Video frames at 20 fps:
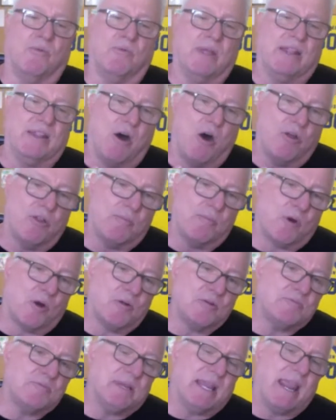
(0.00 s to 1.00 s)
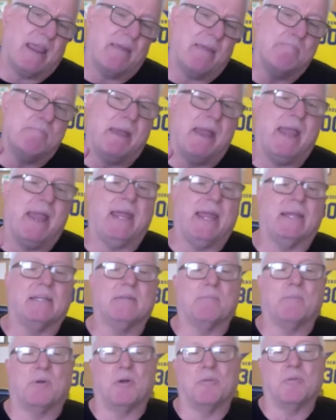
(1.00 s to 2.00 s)
and all the berms became banked.
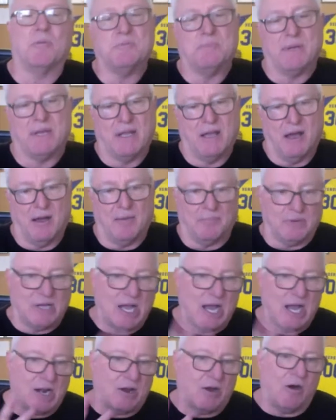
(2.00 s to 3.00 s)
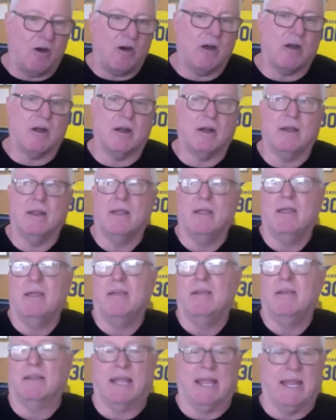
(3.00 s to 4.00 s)
The berms have become kind of hard,
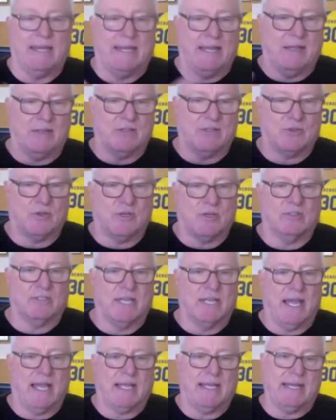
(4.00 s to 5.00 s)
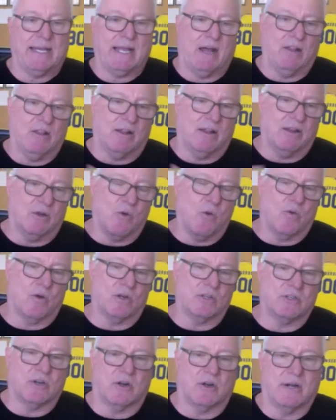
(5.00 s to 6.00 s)
laying down soil tack, and now a lot of
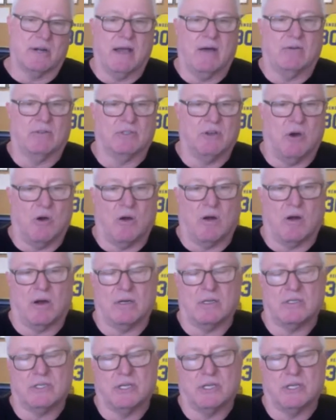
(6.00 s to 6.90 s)
corners are now tarred.